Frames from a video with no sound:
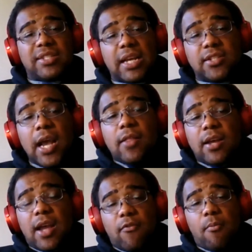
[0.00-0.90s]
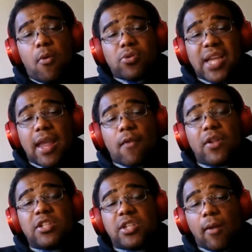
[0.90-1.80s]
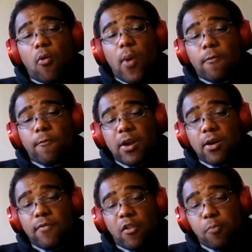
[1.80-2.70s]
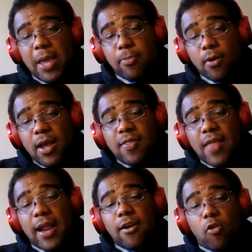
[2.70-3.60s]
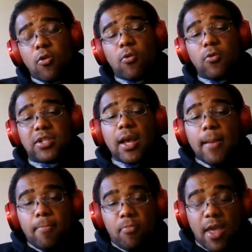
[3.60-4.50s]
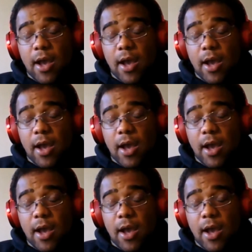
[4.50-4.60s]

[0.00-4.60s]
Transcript: You know, when it says the government will take care of the general welfare of its people, that includes